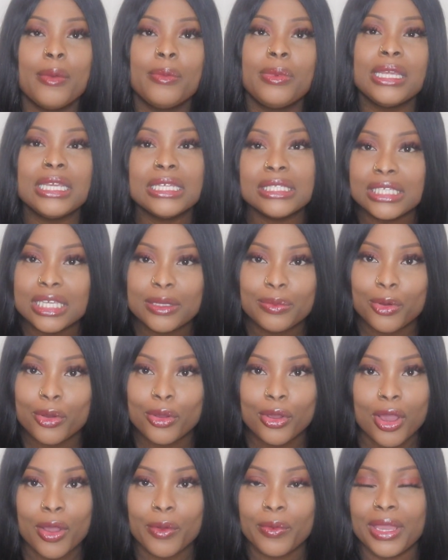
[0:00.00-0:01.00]
please keep
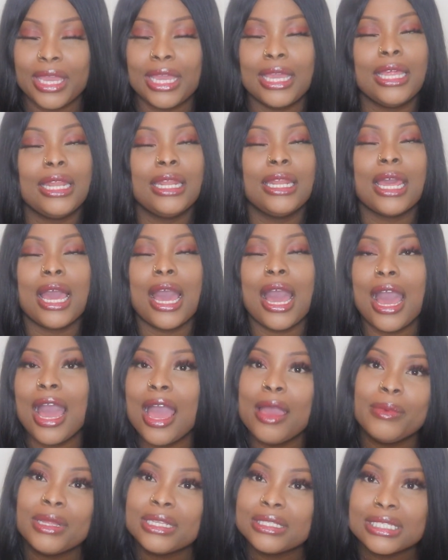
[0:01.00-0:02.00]
on going.
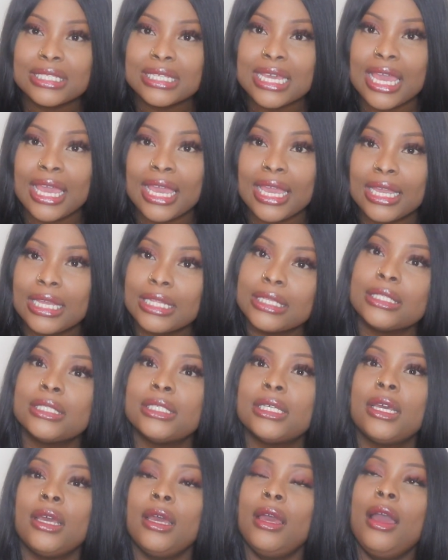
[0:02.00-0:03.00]
I'm
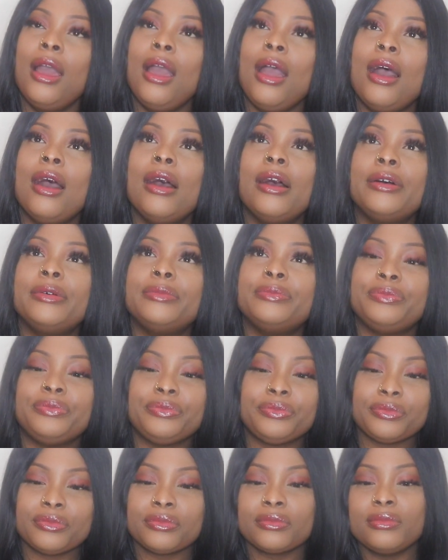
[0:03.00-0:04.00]
entertained.
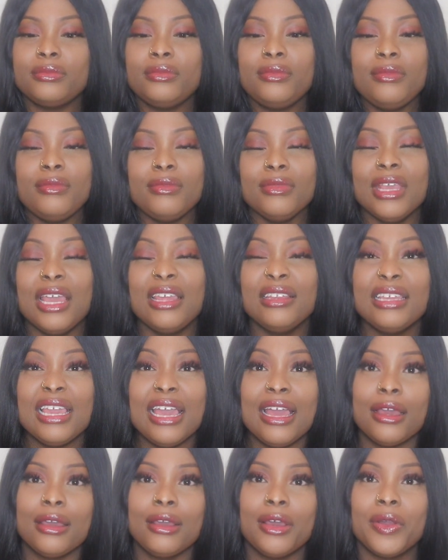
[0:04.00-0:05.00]
And
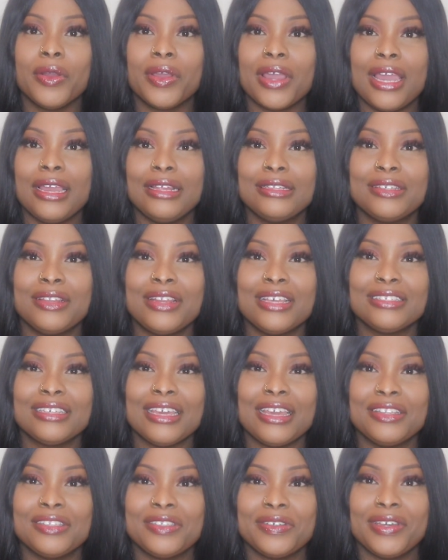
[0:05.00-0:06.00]
yeah, okay, so let's
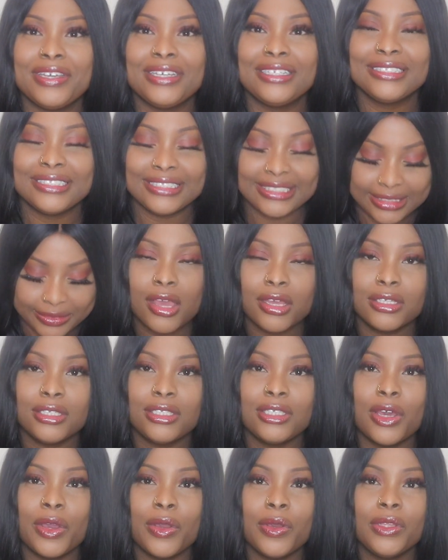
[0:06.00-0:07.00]
get into it.
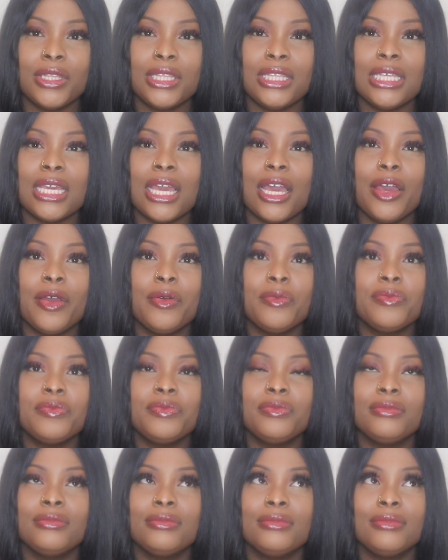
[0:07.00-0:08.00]
So
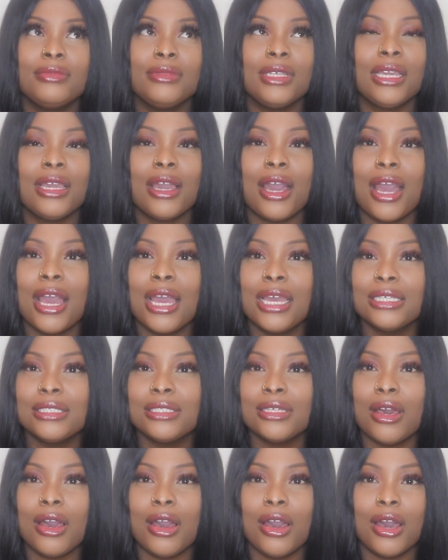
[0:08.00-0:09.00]
the
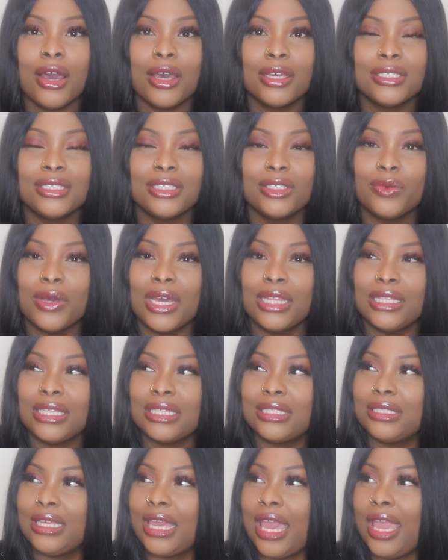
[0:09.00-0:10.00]
guys are still at
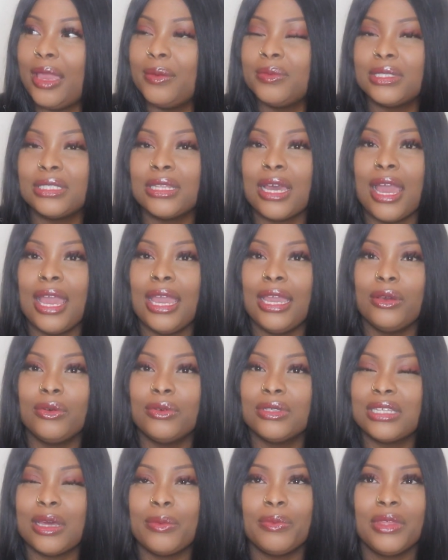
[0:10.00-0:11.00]
this games night
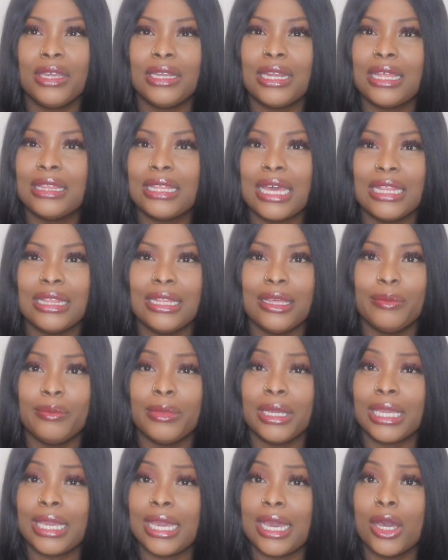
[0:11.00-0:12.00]
or something like that
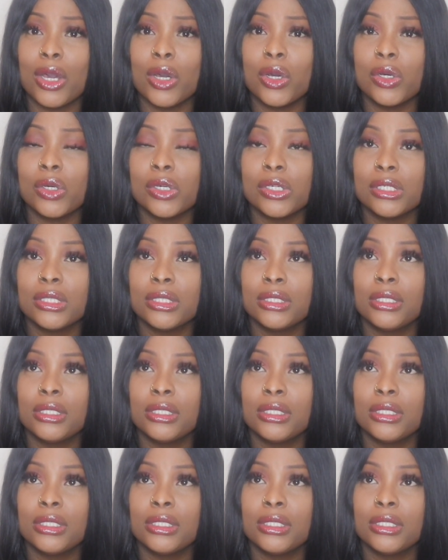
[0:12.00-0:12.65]
Mikkel,